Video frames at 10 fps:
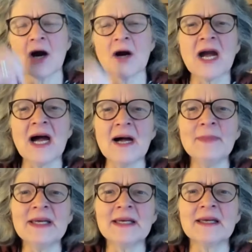are
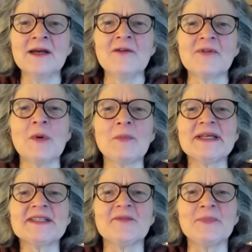coming from a
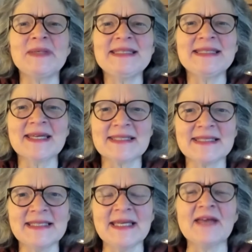place of
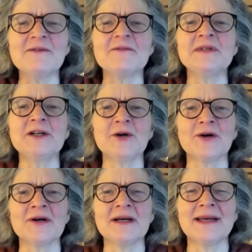PTSD and
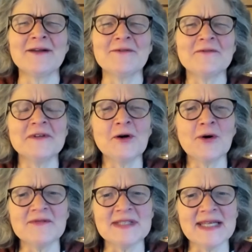fear
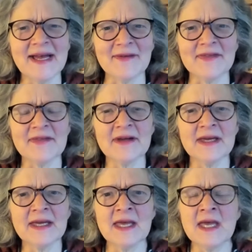of death.
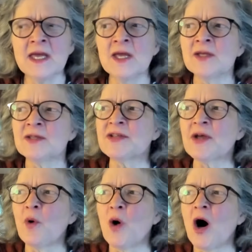
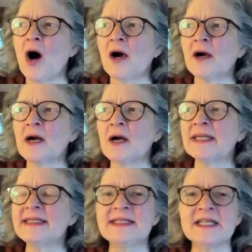So our
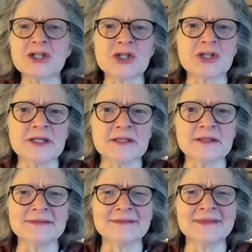
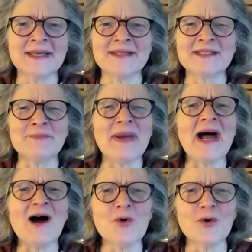addiction to
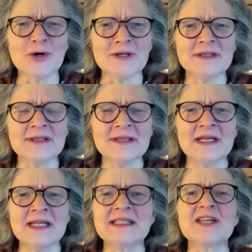power,
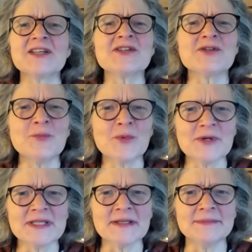to
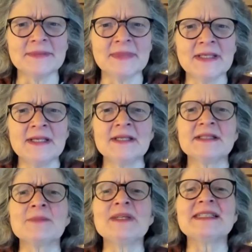consumerism,
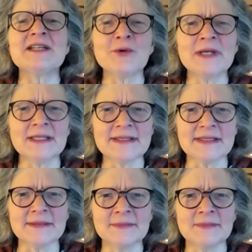to
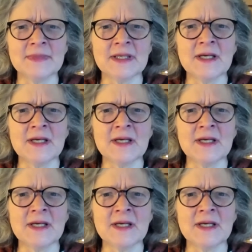materialism,